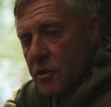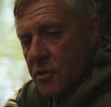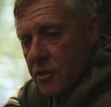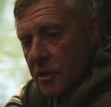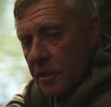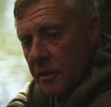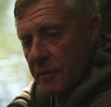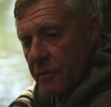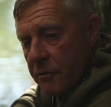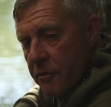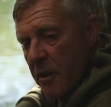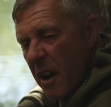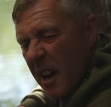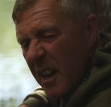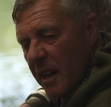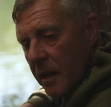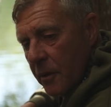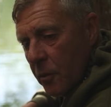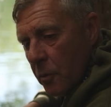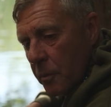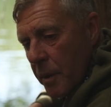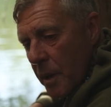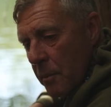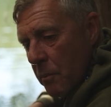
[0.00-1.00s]
Just going to throw a
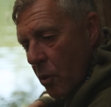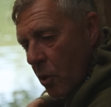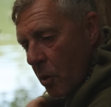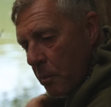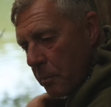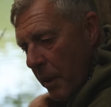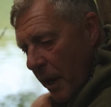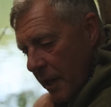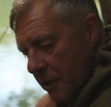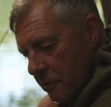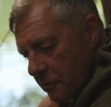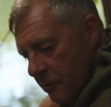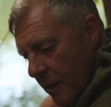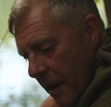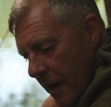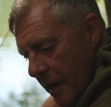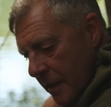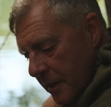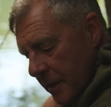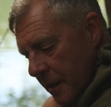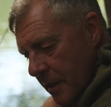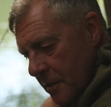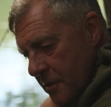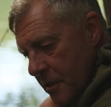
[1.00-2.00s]
little bit more bait
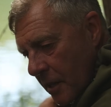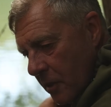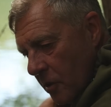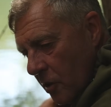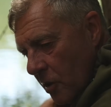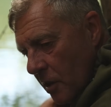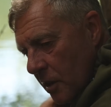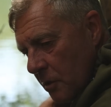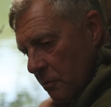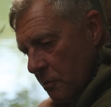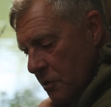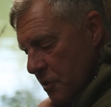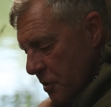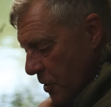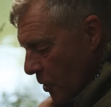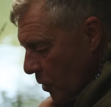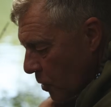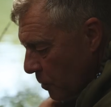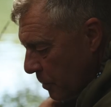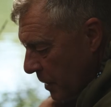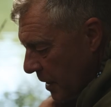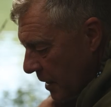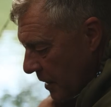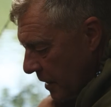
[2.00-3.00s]
around it. It's got a little
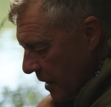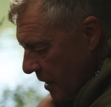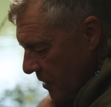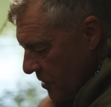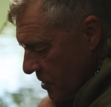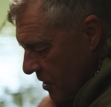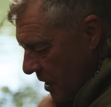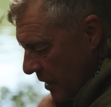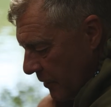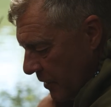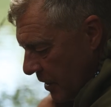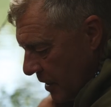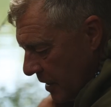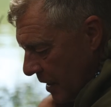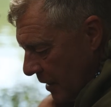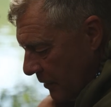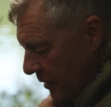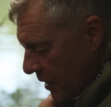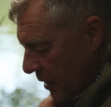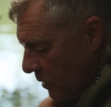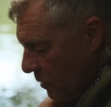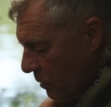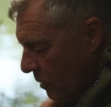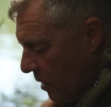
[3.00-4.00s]
scoop in there. Just give it
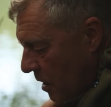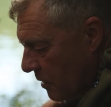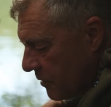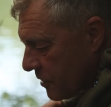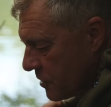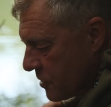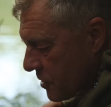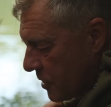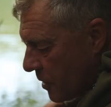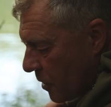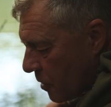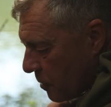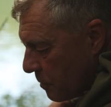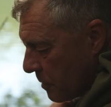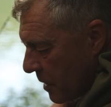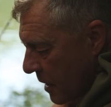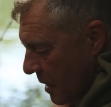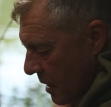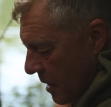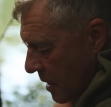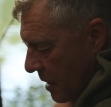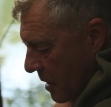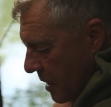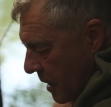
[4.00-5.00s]
another little half a scoop.
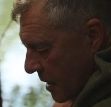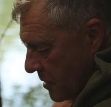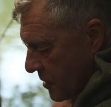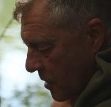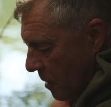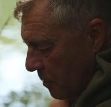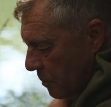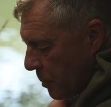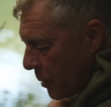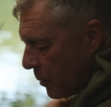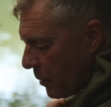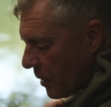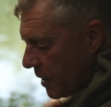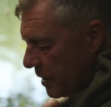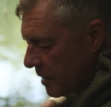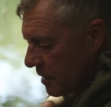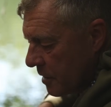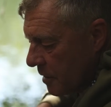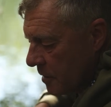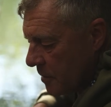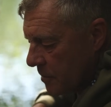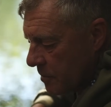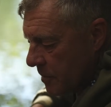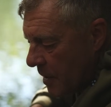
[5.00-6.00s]
As I was putting
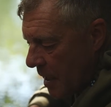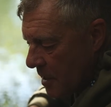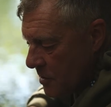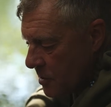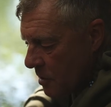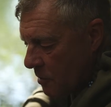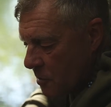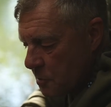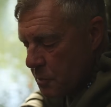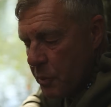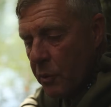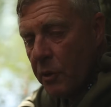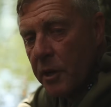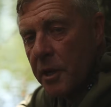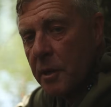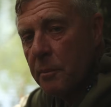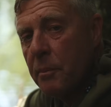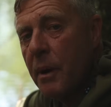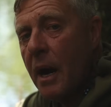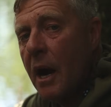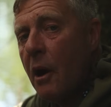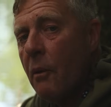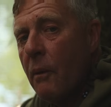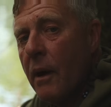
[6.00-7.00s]
the
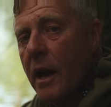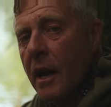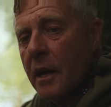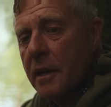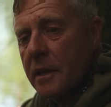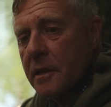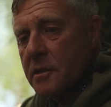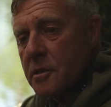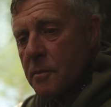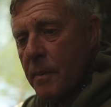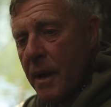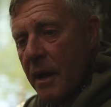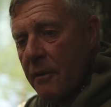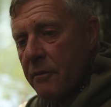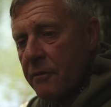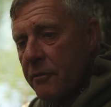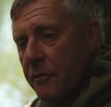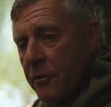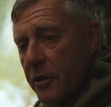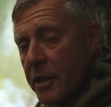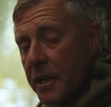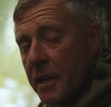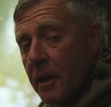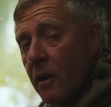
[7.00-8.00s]
pole out, there's about
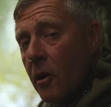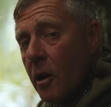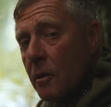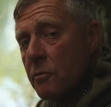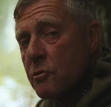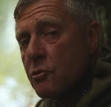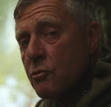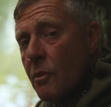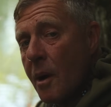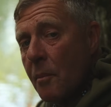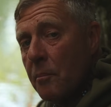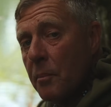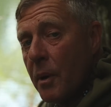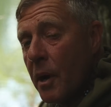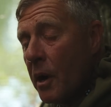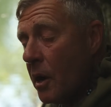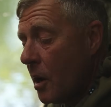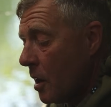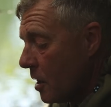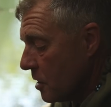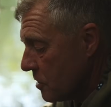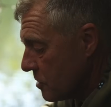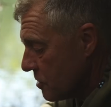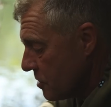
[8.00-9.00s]
3 carps, 1
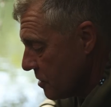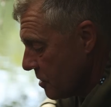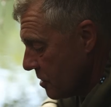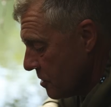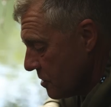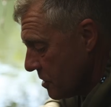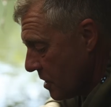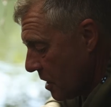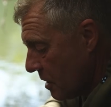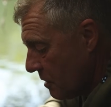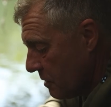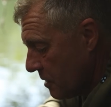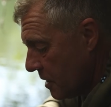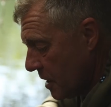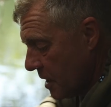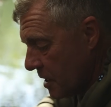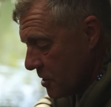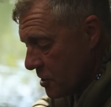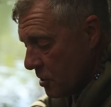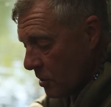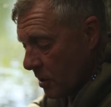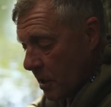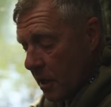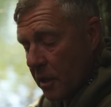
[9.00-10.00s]
passed. So yeah,
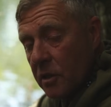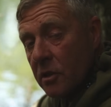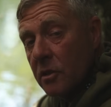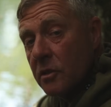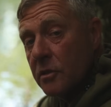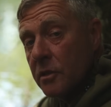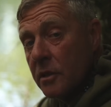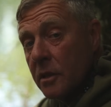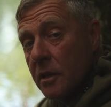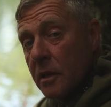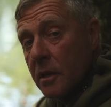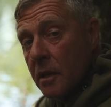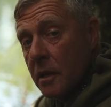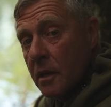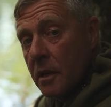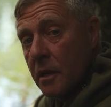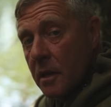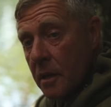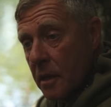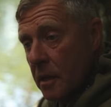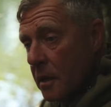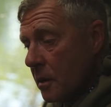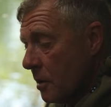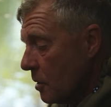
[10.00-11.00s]
it's looking good.
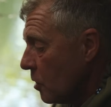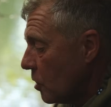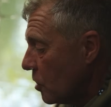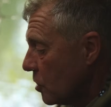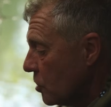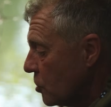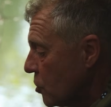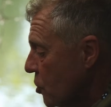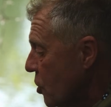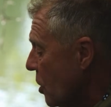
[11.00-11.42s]
Got a good